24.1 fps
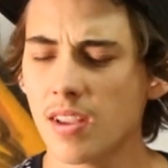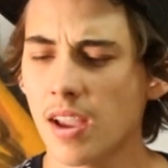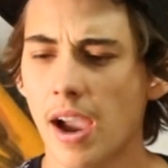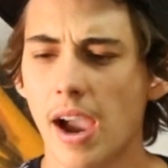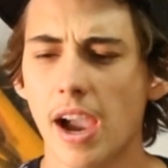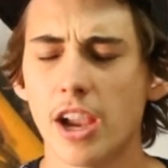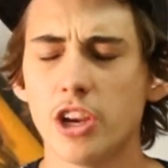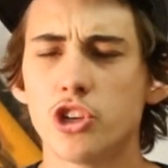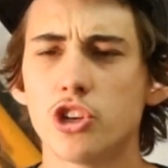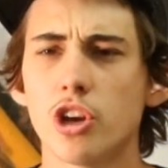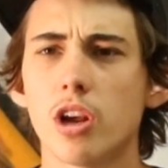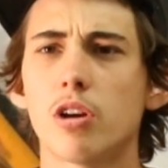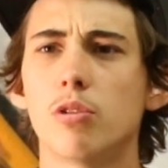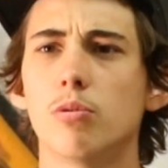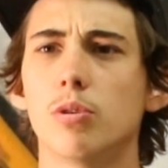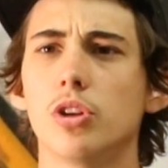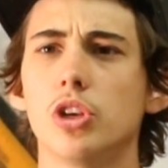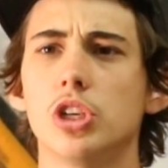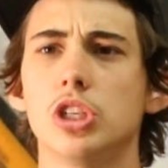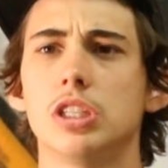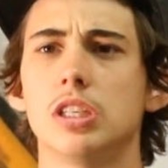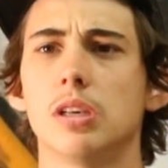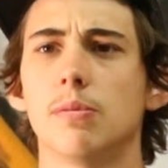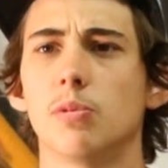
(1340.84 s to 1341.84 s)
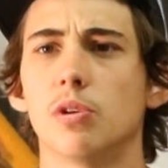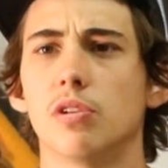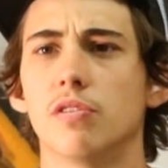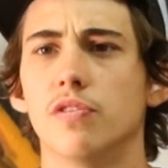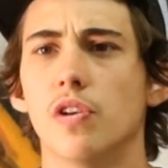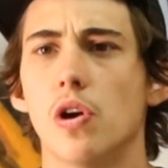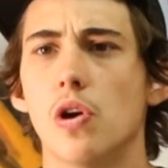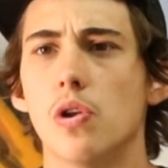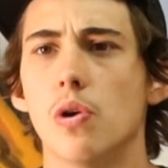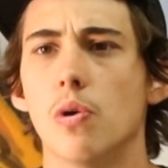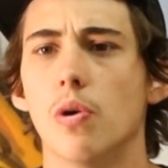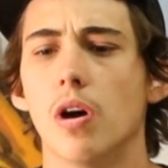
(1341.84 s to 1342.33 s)
I shot a really similar
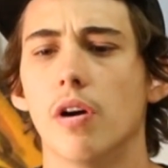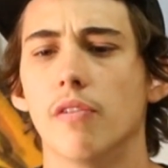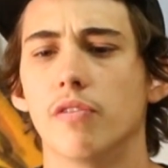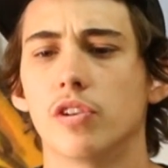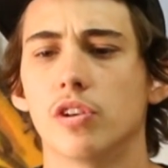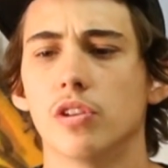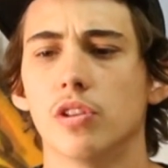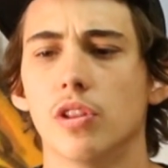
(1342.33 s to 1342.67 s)
photo of